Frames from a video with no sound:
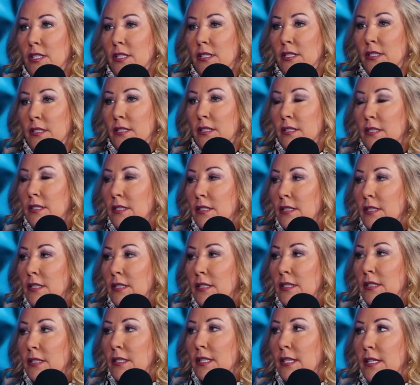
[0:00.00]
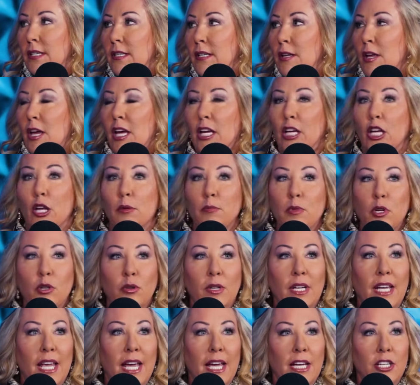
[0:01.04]
What does that mean?
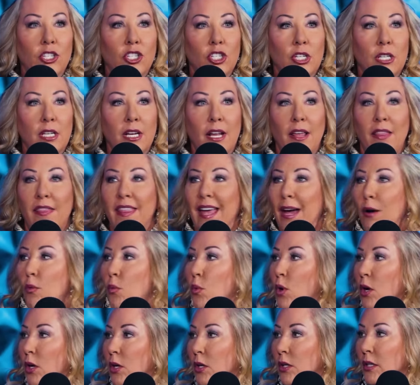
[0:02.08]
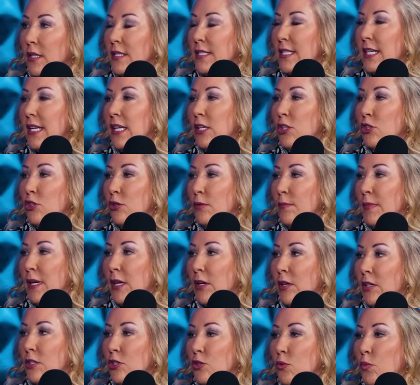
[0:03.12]
Communication that works in your
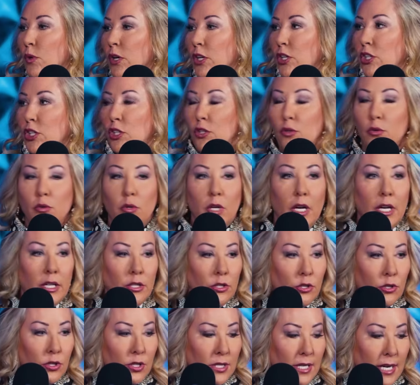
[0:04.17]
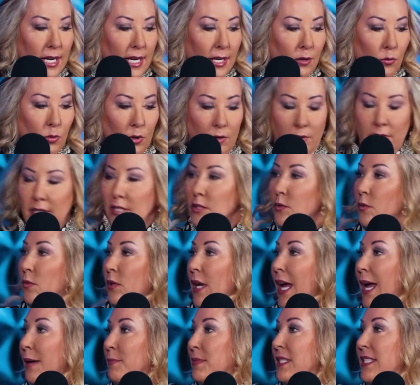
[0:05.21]
marriage, where you understand where this,
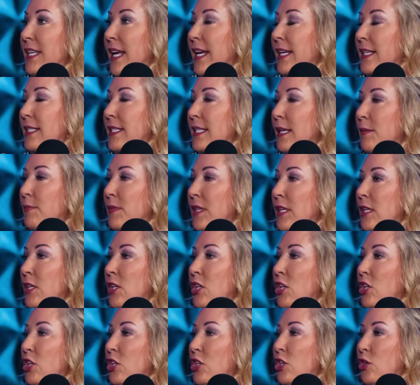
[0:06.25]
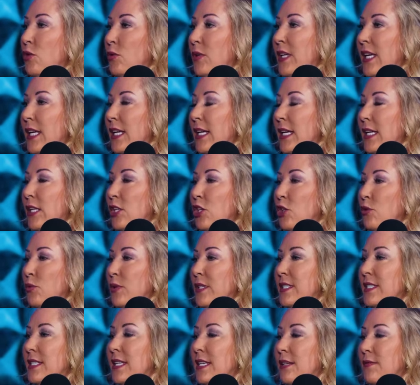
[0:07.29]
I'm saying something, you get it, you
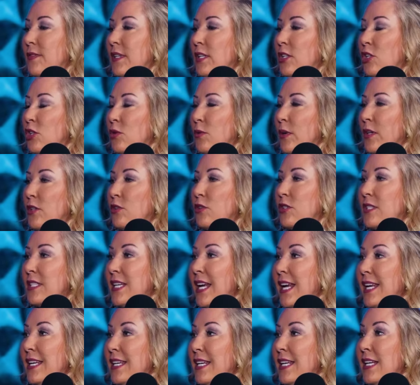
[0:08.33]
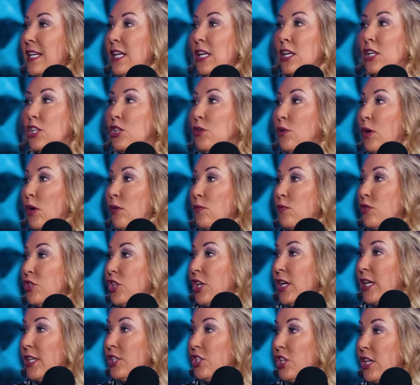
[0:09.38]
receive it, you understand it, you don't
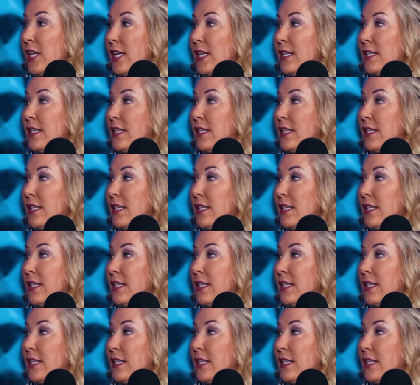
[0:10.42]
judge it.